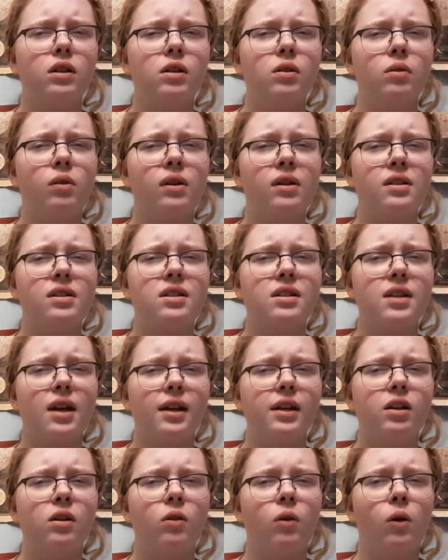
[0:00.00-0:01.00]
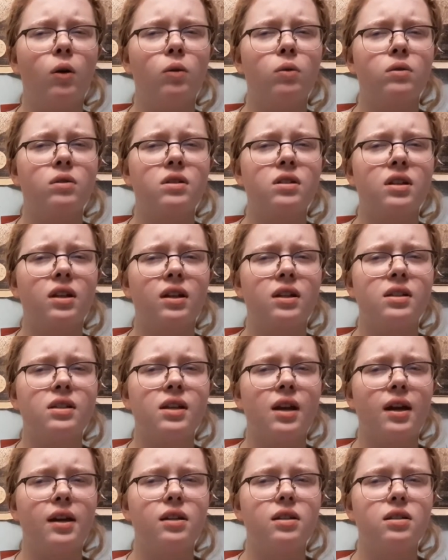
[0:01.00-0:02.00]
can set your own
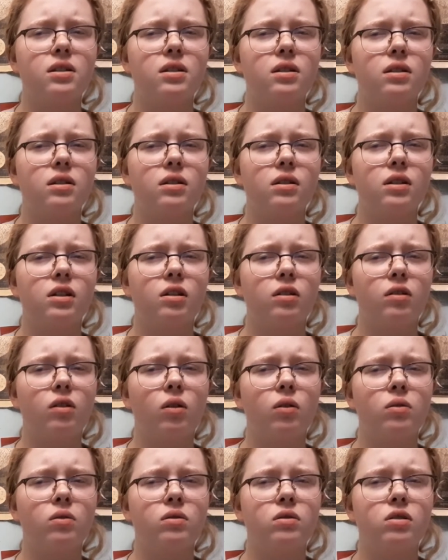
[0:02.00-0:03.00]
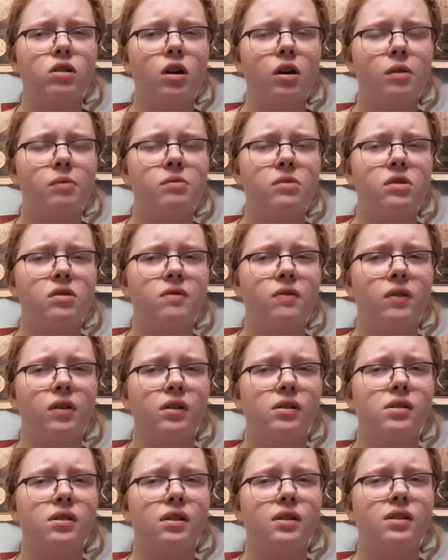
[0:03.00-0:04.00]
success, your own terms for
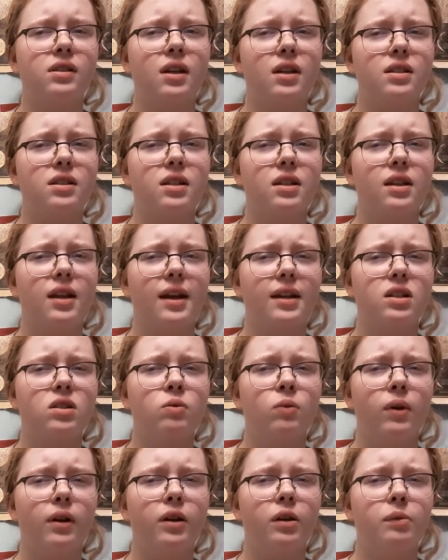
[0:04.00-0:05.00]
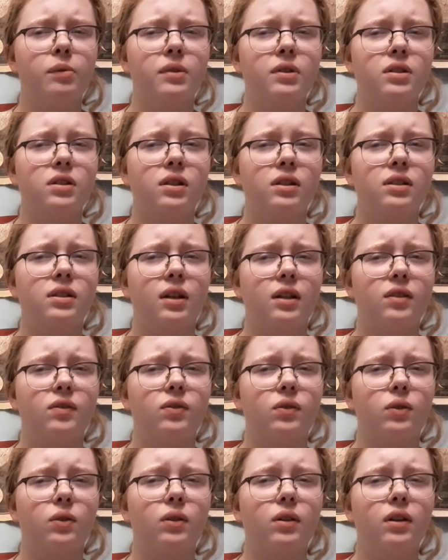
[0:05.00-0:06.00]
success, and that's why you'll be
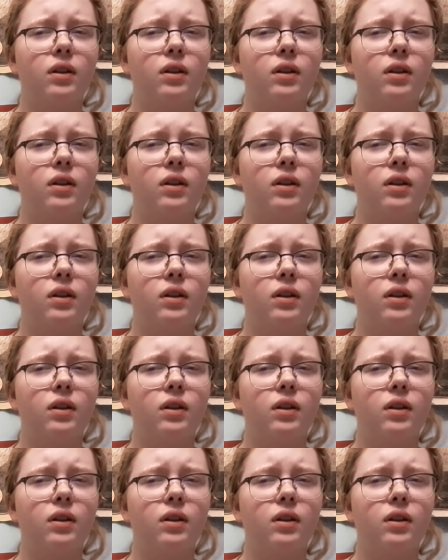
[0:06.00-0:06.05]
successful.